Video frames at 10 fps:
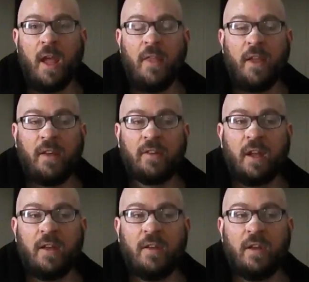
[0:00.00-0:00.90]
And they
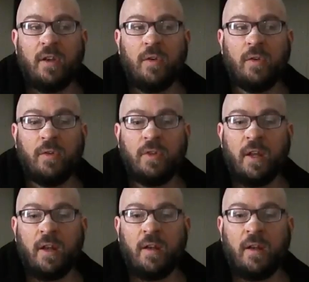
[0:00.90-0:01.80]
assigned a new
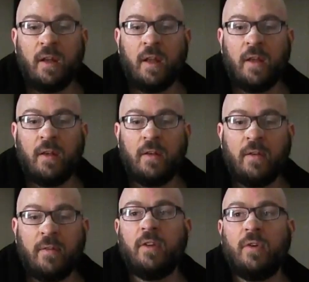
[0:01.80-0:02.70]
lieutenant,
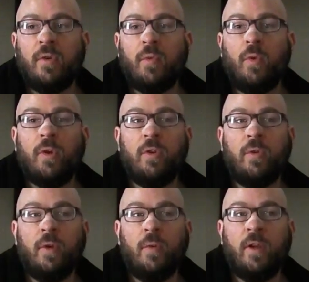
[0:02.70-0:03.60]
and they told Wilton
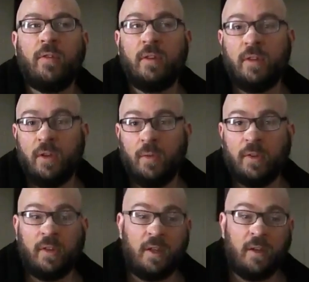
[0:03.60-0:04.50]
who he was because he
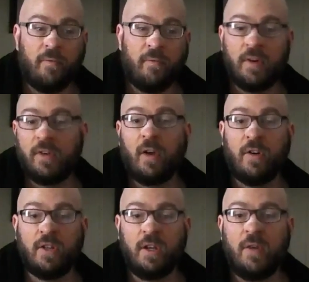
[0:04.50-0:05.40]
was the first
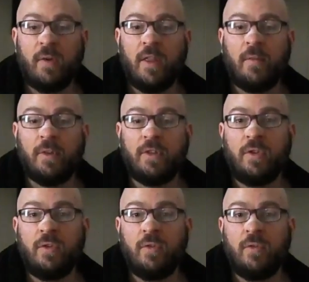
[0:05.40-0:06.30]
sergeant. He ran the
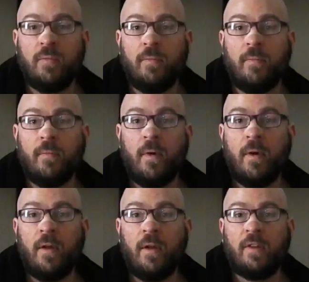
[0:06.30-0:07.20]
platoon
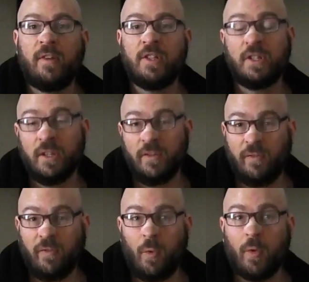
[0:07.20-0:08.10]
essentially
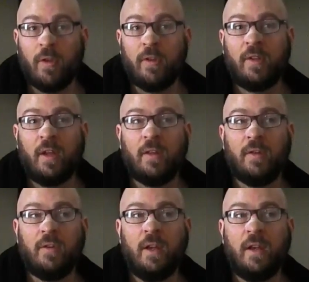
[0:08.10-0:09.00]
for the second
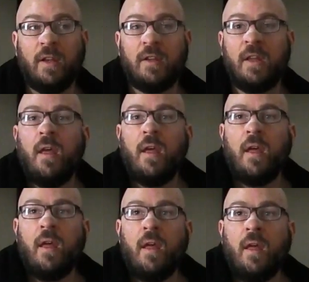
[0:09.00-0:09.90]
lieutenant,
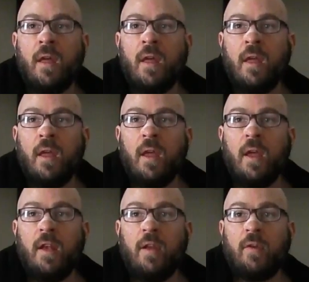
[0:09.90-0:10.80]

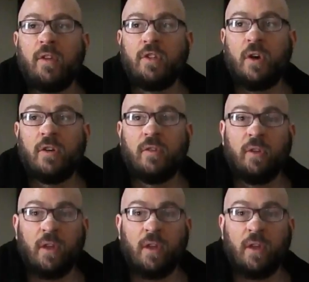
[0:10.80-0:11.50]
and he was in charge of